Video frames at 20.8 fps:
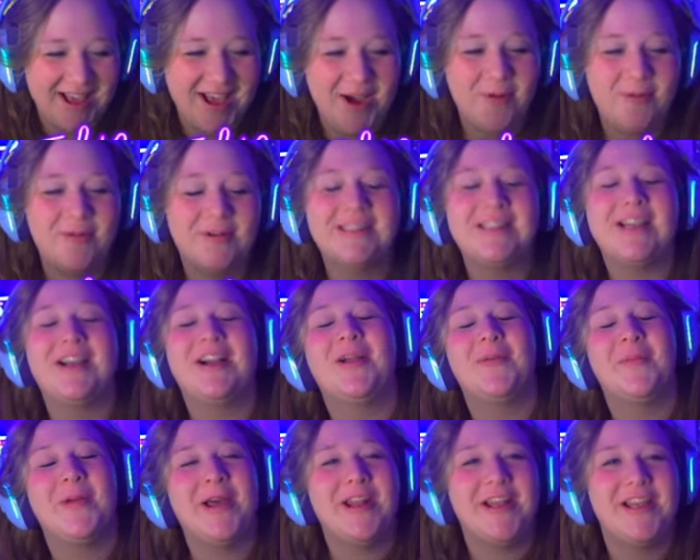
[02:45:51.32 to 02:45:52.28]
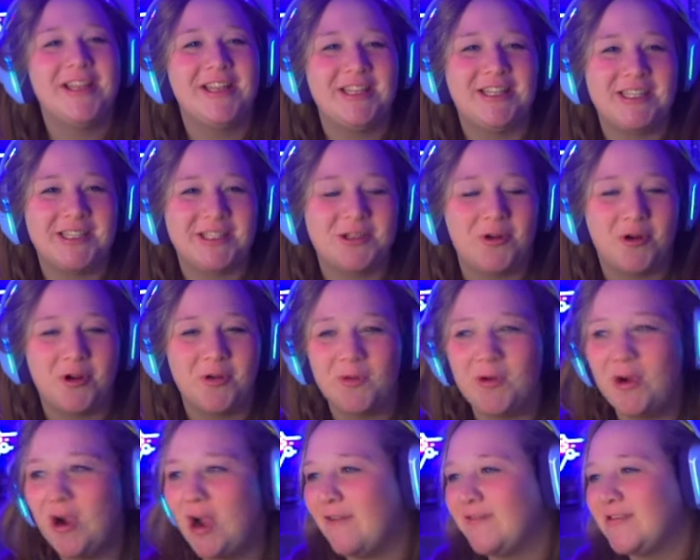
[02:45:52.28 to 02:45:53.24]
we'll talk about it in the Discord more
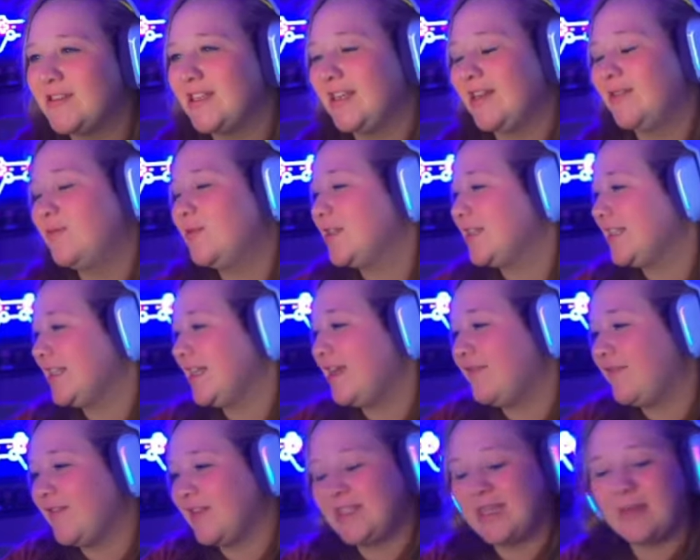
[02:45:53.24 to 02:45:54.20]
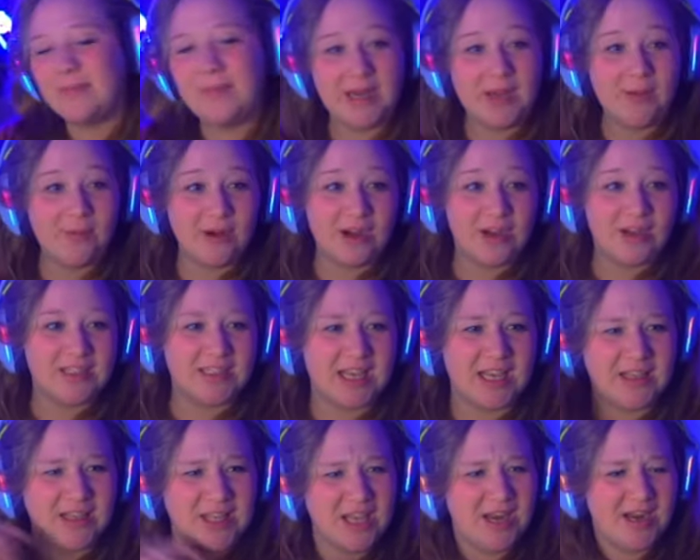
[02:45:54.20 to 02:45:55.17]
often. We'll see if it's up anywhere else. I
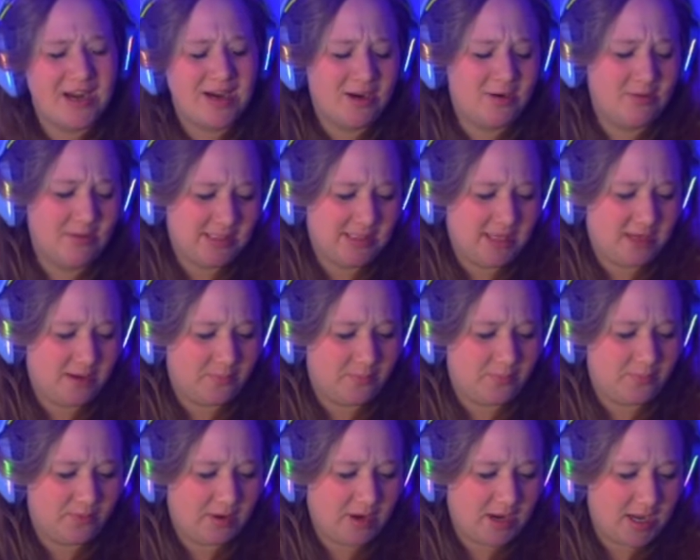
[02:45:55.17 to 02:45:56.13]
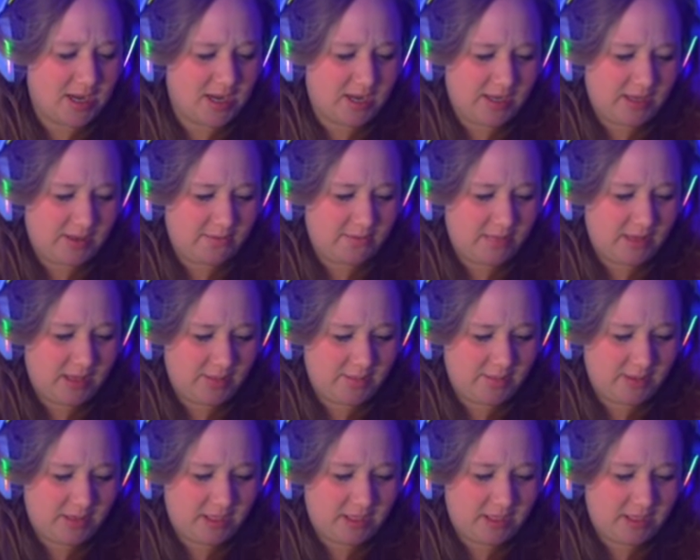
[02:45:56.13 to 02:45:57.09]
thought I heard it was on Prime,
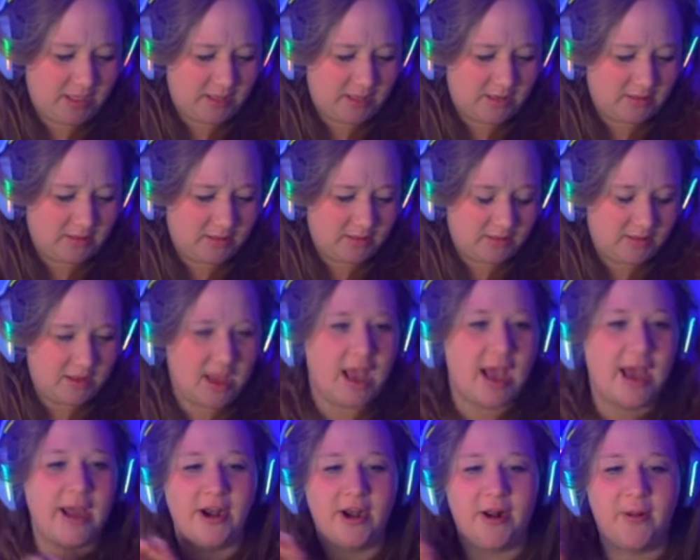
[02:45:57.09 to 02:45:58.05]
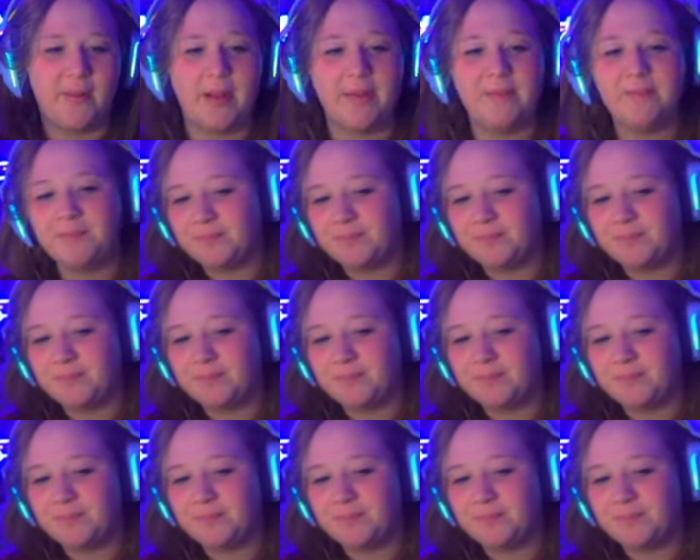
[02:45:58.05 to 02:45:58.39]
maybe. I don't know, but